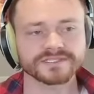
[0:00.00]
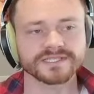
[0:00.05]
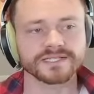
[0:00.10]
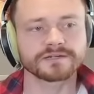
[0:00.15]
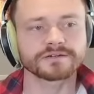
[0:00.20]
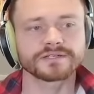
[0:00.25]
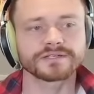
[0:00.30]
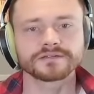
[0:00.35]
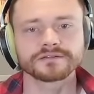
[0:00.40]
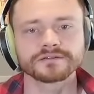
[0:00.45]
1
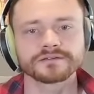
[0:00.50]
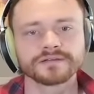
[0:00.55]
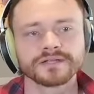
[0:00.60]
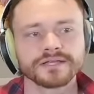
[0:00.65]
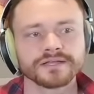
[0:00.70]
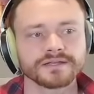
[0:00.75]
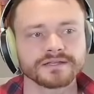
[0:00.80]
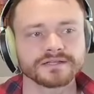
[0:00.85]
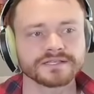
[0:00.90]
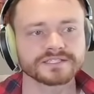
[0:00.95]
standard here.
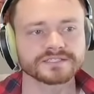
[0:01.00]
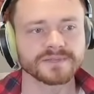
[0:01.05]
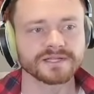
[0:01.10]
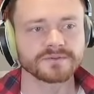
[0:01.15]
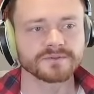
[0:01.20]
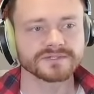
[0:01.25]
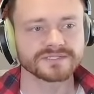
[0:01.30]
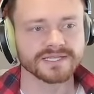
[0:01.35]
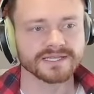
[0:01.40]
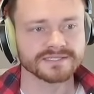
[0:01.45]

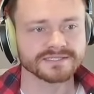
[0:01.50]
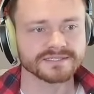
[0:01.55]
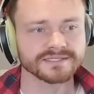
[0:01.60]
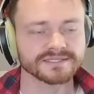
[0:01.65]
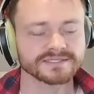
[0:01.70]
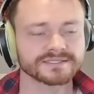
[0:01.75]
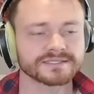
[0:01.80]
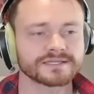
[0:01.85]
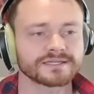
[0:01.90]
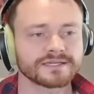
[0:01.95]
Smite was
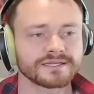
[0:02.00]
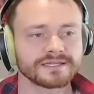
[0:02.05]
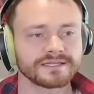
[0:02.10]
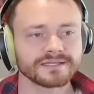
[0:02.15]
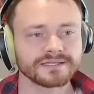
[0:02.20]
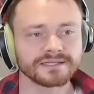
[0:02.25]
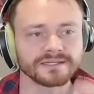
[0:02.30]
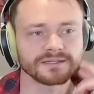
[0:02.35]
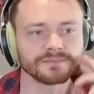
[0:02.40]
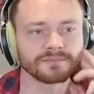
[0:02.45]
excellent
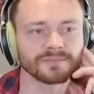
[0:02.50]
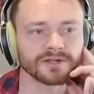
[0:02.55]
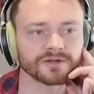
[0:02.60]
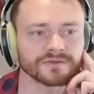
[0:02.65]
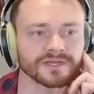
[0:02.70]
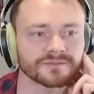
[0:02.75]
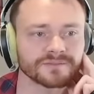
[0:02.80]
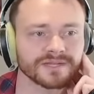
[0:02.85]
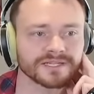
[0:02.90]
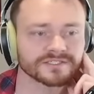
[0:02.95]
in the mono
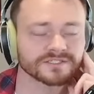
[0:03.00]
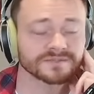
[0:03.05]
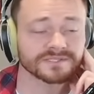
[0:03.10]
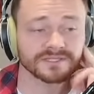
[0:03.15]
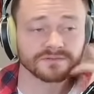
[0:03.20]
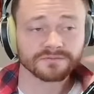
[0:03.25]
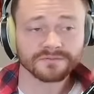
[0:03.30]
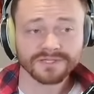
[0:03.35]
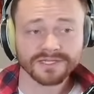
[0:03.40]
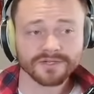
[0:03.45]
red matchups
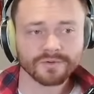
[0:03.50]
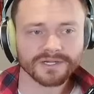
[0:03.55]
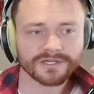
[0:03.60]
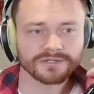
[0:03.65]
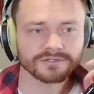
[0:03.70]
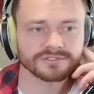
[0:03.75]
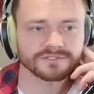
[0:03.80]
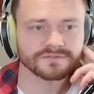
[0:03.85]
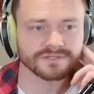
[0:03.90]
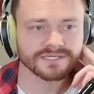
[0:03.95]
and really quite
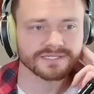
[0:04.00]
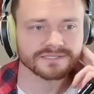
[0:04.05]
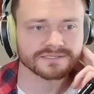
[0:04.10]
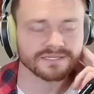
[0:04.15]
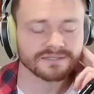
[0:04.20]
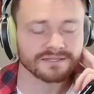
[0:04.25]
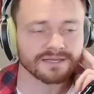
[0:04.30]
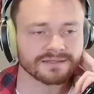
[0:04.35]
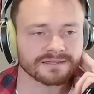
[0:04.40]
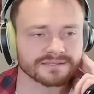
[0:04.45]
useful against
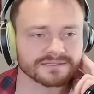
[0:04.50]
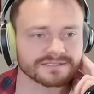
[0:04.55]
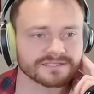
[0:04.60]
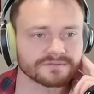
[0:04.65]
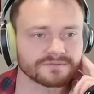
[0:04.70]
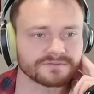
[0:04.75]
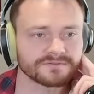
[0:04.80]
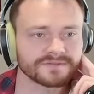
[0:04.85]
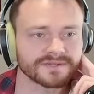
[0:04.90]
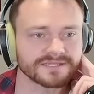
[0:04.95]
a lot of the
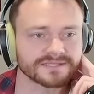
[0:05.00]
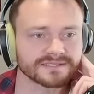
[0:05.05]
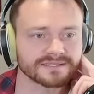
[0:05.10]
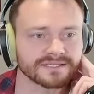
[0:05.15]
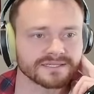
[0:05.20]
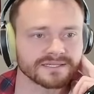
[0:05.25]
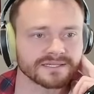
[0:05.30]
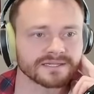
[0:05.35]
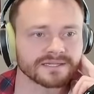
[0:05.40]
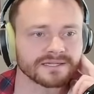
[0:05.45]
stuff we faced
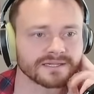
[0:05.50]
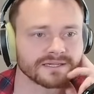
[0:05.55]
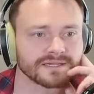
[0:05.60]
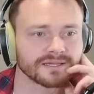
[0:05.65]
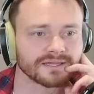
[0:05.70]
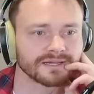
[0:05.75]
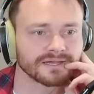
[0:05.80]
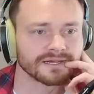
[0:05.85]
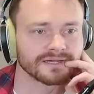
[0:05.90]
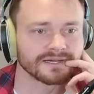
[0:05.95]
today.
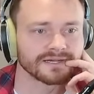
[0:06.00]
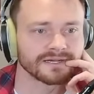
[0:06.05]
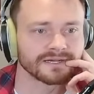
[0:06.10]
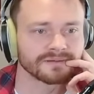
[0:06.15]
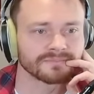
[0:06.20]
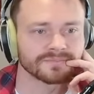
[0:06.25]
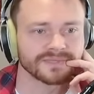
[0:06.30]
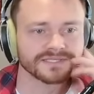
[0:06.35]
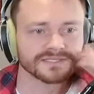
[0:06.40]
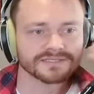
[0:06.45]

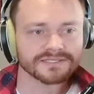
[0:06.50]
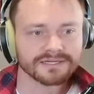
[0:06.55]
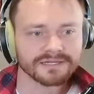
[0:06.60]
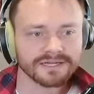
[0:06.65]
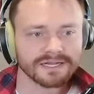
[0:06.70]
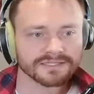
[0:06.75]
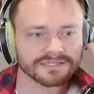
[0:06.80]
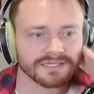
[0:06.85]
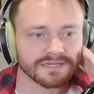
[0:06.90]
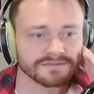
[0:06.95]

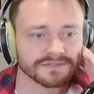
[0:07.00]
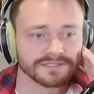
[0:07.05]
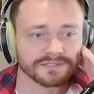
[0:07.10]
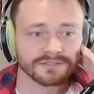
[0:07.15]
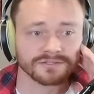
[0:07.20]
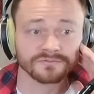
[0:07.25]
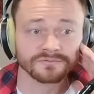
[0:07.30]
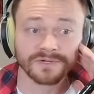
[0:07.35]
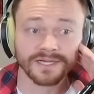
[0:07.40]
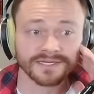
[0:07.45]
Beanstalk is obviously
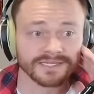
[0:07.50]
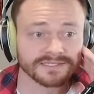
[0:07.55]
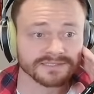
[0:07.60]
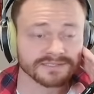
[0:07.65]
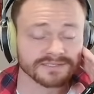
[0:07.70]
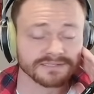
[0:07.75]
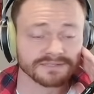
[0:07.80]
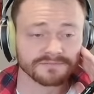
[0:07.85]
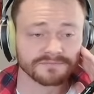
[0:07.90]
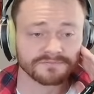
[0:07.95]
good.
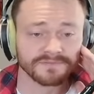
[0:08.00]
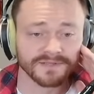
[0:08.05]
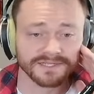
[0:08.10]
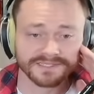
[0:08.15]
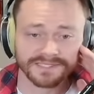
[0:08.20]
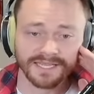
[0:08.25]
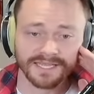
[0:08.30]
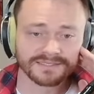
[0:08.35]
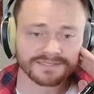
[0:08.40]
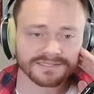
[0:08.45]
Raidens is a
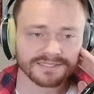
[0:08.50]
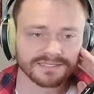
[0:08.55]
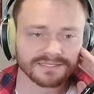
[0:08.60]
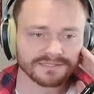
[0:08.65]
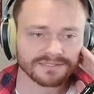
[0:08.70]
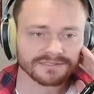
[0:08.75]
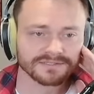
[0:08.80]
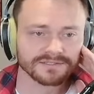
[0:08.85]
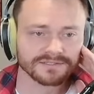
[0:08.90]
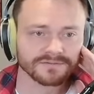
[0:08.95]
fantastic
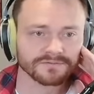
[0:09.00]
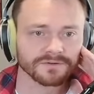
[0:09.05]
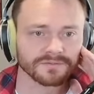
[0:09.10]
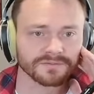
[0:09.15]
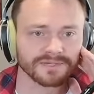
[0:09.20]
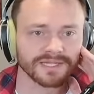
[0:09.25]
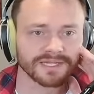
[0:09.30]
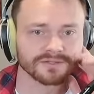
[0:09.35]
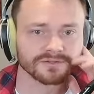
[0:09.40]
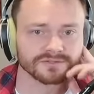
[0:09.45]
addition
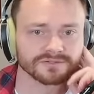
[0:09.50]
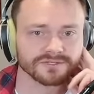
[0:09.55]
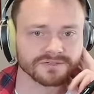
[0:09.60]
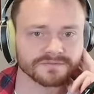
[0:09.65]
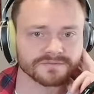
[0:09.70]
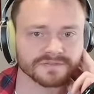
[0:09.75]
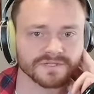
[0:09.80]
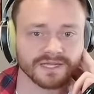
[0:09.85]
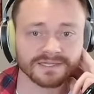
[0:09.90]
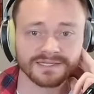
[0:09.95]
from
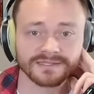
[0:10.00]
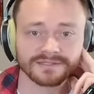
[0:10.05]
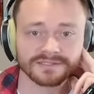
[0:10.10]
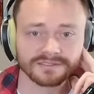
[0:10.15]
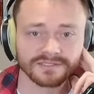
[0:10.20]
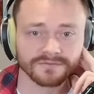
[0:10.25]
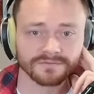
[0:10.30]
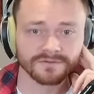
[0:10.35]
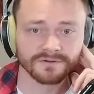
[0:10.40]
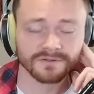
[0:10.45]
Aetherdrift. I like the
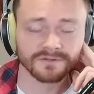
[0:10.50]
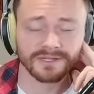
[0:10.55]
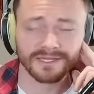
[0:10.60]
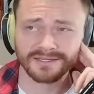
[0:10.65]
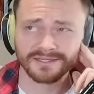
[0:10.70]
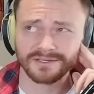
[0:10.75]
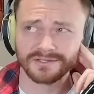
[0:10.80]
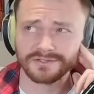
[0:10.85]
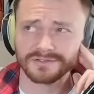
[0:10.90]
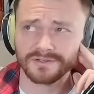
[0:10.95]
Sunfall. I
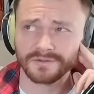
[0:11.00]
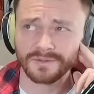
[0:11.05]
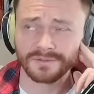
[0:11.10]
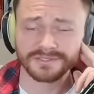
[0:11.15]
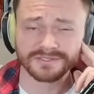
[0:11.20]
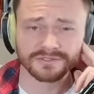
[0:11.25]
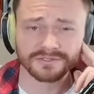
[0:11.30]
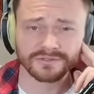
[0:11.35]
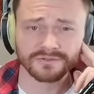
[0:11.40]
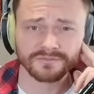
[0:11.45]
think you saw
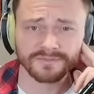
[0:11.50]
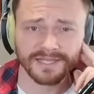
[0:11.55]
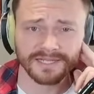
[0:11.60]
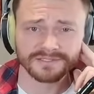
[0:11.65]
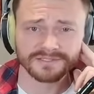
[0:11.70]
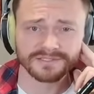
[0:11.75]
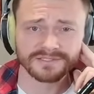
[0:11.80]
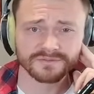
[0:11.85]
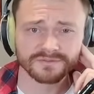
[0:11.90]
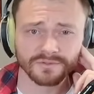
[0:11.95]
maybe 2
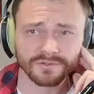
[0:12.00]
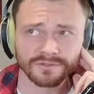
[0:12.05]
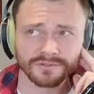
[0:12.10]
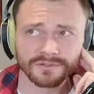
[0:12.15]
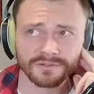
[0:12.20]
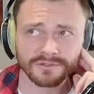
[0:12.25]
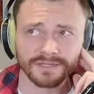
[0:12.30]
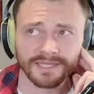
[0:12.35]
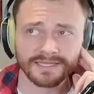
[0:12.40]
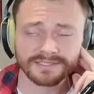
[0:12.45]
matches
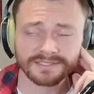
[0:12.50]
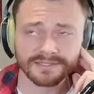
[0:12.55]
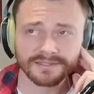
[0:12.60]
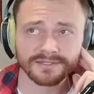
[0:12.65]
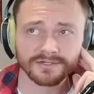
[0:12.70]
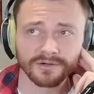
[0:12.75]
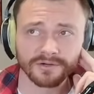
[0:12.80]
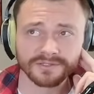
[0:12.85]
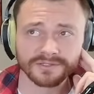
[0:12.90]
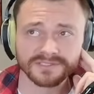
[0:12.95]
where
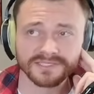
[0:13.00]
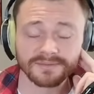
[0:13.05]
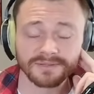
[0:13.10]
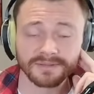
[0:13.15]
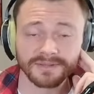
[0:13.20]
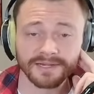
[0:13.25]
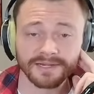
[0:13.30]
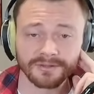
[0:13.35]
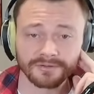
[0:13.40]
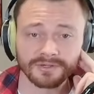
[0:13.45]
exiling cards to keep
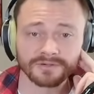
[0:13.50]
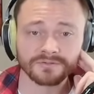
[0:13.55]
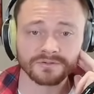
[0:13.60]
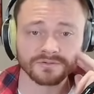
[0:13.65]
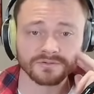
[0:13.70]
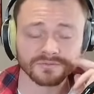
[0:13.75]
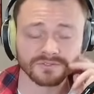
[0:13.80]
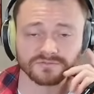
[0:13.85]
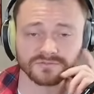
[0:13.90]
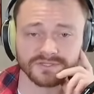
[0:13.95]
them out of the
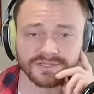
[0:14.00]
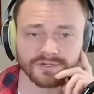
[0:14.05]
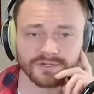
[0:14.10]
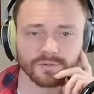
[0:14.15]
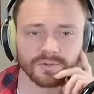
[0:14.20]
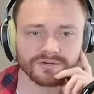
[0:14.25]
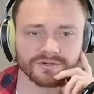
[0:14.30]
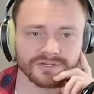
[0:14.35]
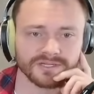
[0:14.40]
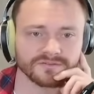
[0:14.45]
graveyard was really
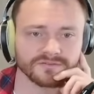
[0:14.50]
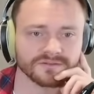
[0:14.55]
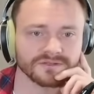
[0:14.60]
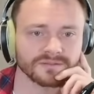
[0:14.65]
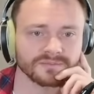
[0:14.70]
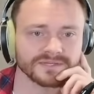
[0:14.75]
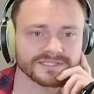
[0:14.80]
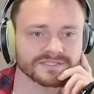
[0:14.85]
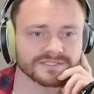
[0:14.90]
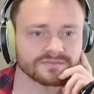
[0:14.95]
quite
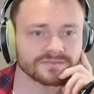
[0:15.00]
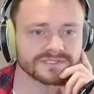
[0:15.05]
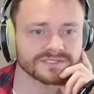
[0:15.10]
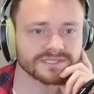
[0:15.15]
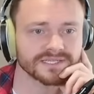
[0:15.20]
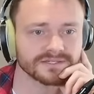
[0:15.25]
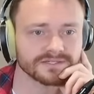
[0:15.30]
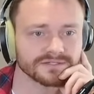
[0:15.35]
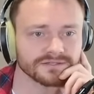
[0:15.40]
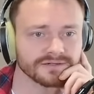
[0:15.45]
relevant in best of 1
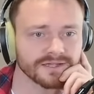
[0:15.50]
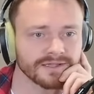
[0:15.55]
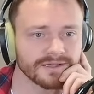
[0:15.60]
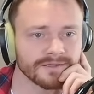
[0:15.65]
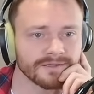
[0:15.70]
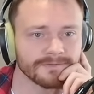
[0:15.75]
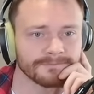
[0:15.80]
standard.